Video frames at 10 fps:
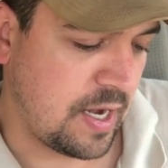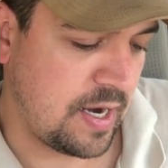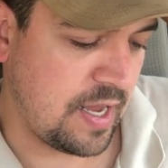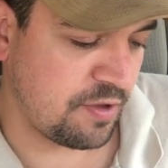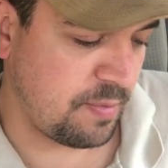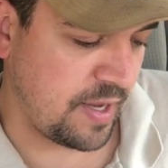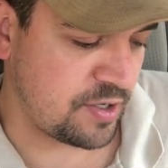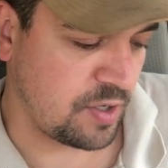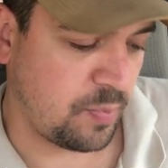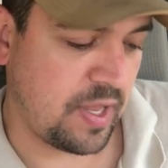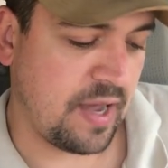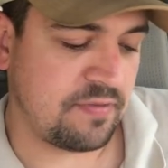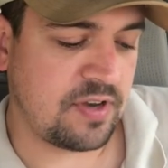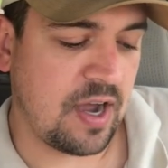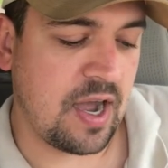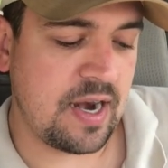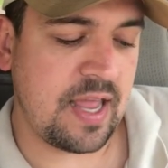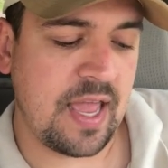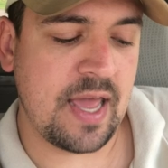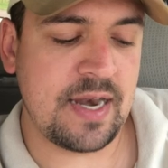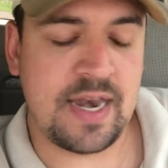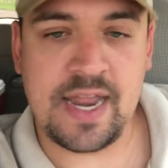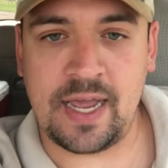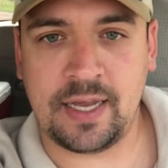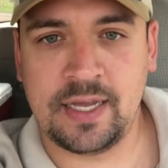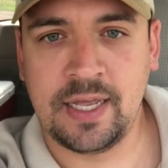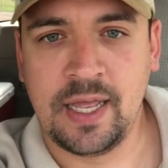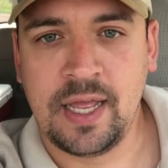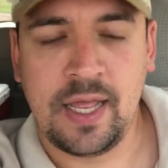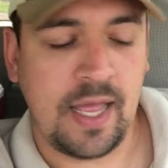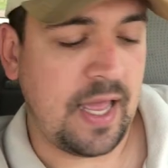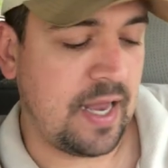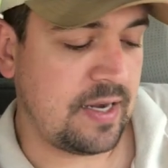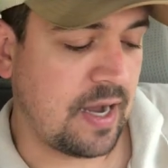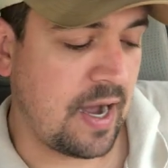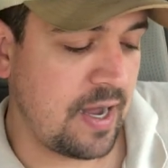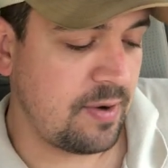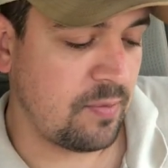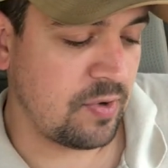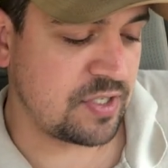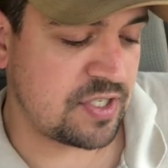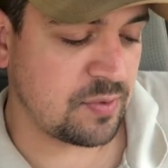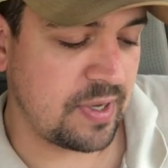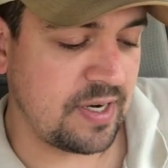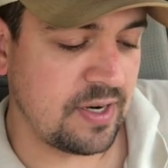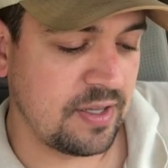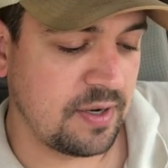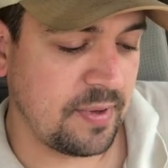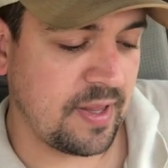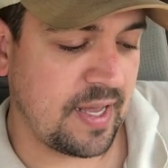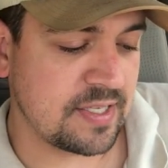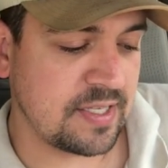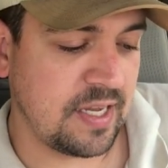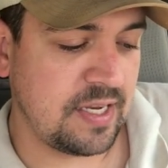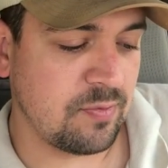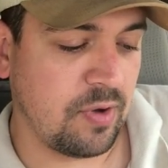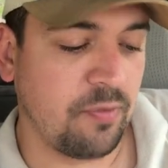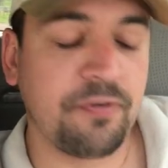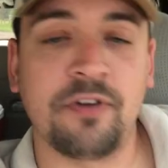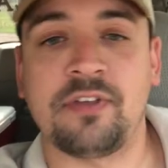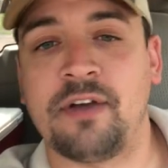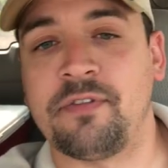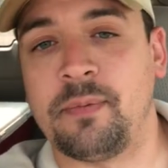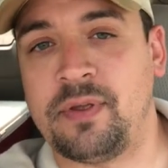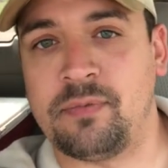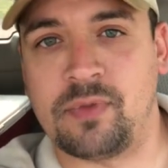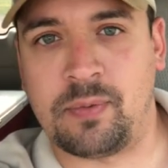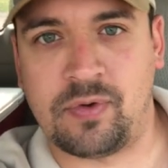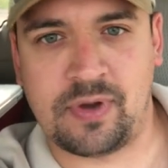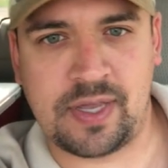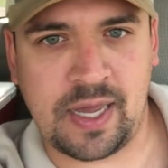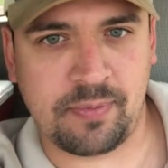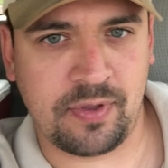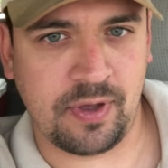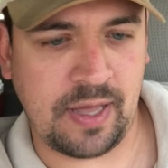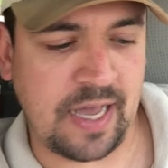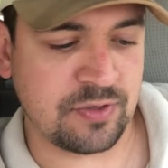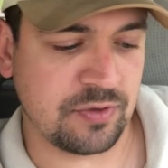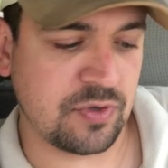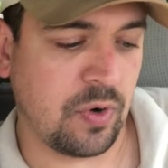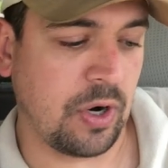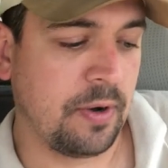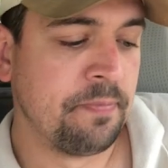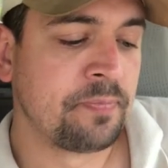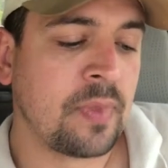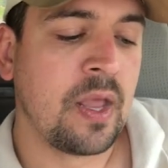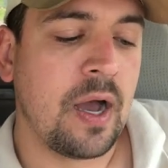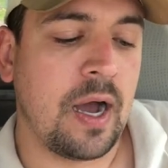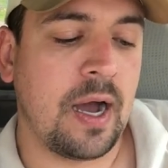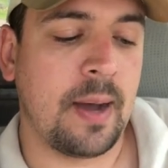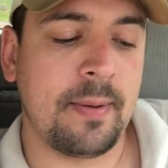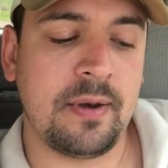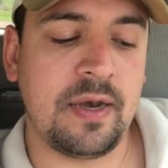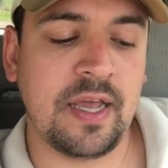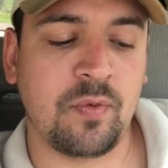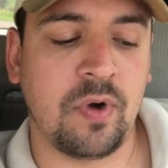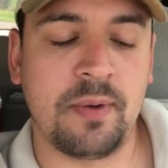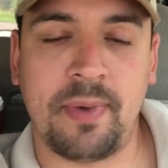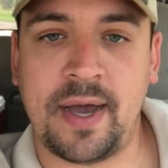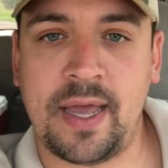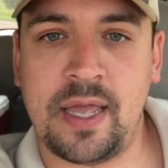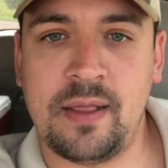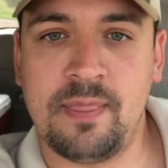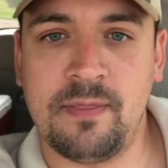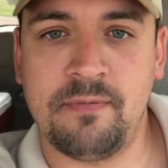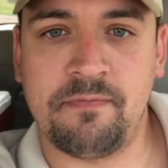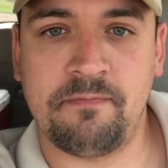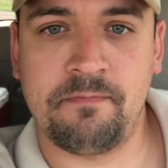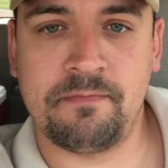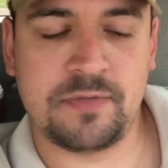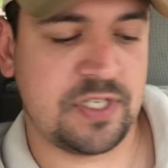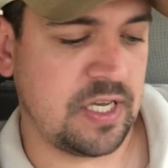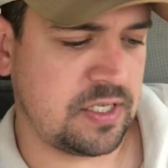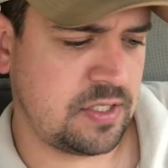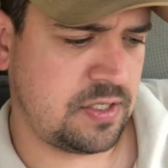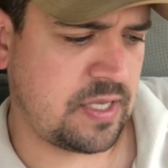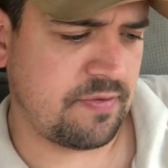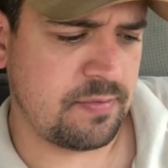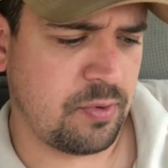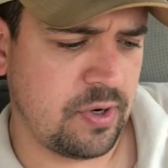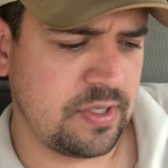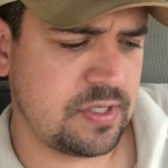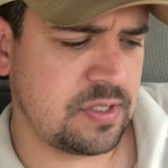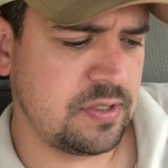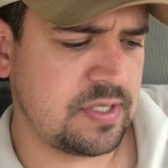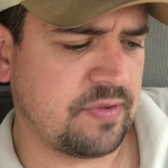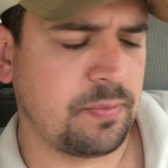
Next matchup, we have Don and Nick. And Don was sweating it a little bit last night. Well, first off, let me recap the actual score. Nick won by 7 points,